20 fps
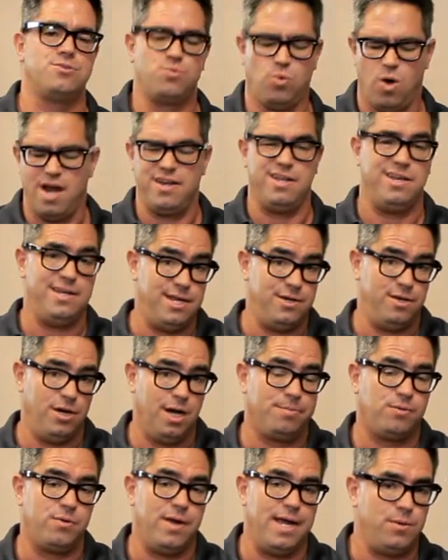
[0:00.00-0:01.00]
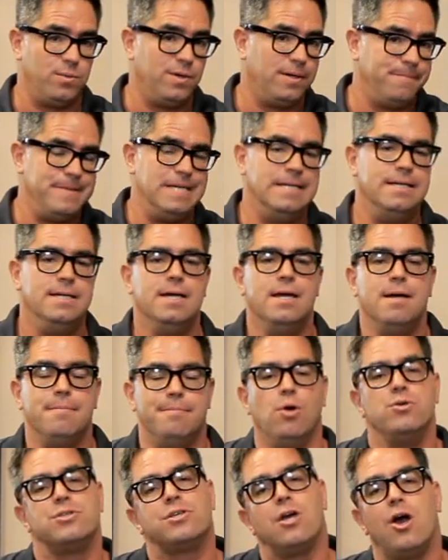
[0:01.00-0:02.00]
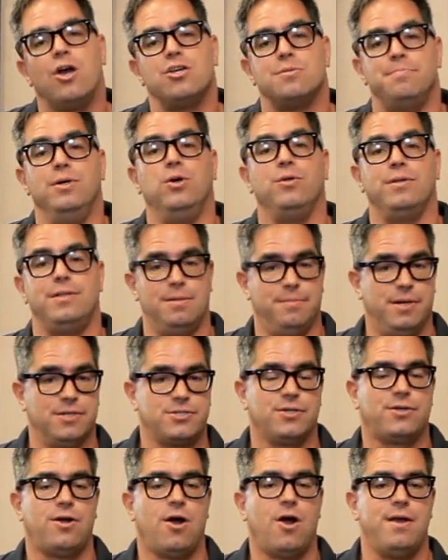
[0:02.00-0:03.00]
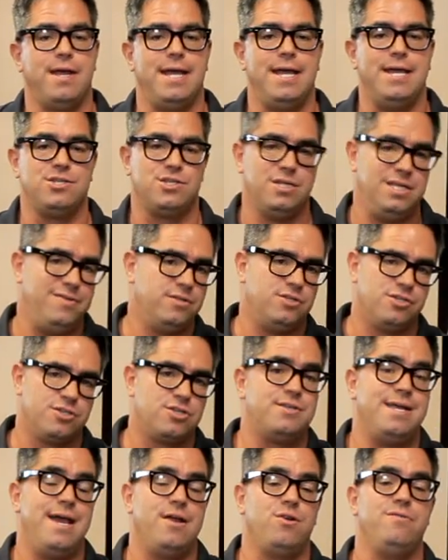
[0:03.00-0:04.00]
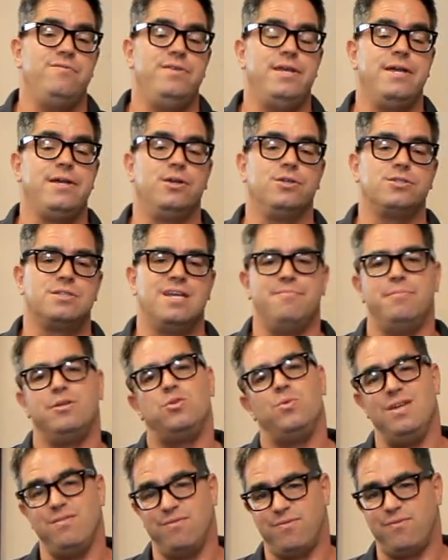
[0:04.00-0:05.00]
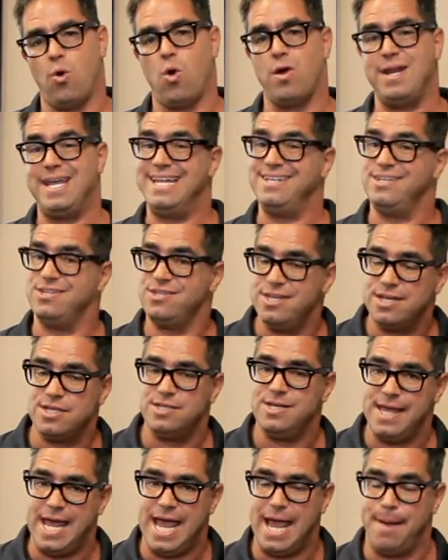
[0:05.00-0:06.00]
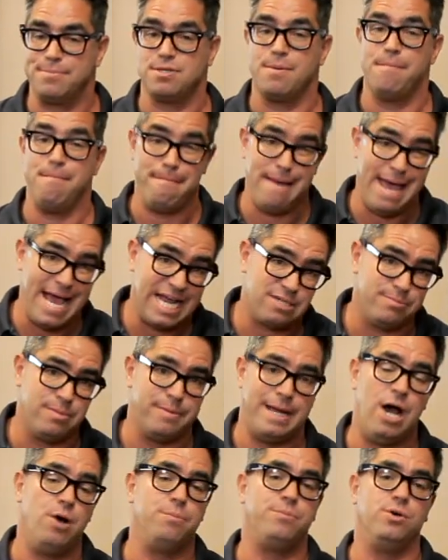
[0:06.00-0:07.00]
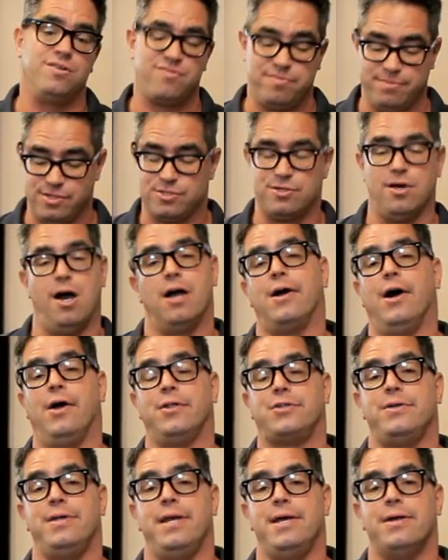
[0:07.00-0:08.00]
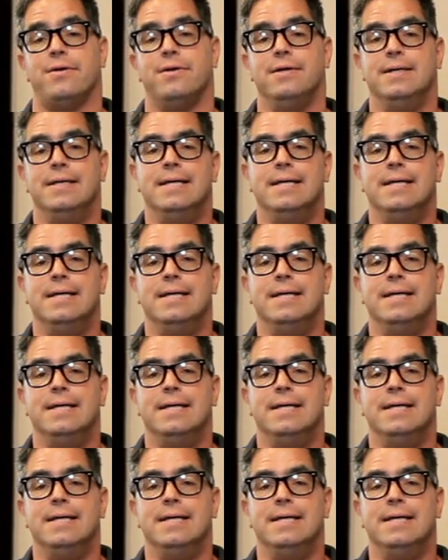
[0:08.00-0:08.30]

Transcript: Why do you need to upgrade? Well, most cars built in the muscle car days, and even just standard vehicles, have between 40 and 60 amps maximum output from the stock alternator.